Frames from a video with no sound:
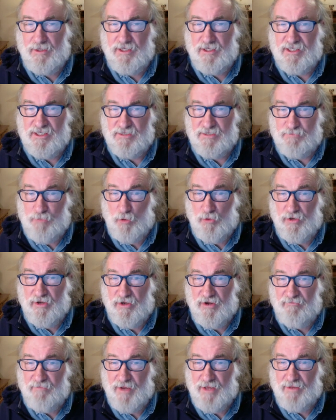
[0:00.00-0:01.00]

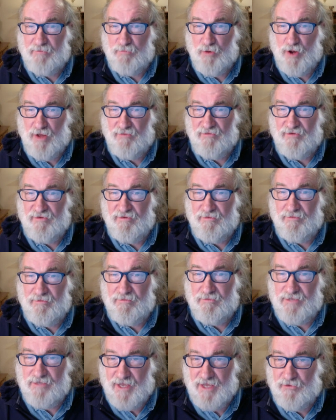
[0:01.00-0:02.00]
spoken of by the prophet
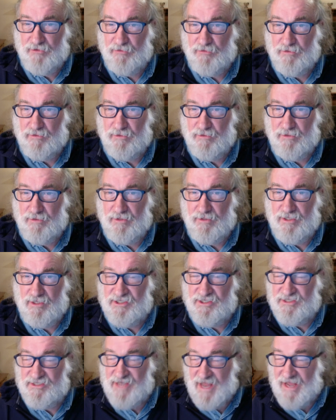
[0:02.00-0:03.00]
Daniel
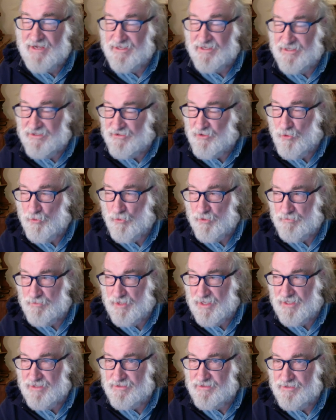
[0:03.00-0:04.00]
standing in the holy
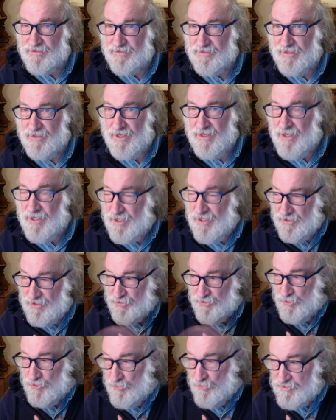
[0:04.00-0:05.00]
place?
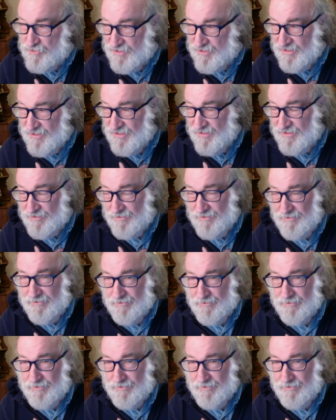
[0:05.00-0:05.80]
Do you see it?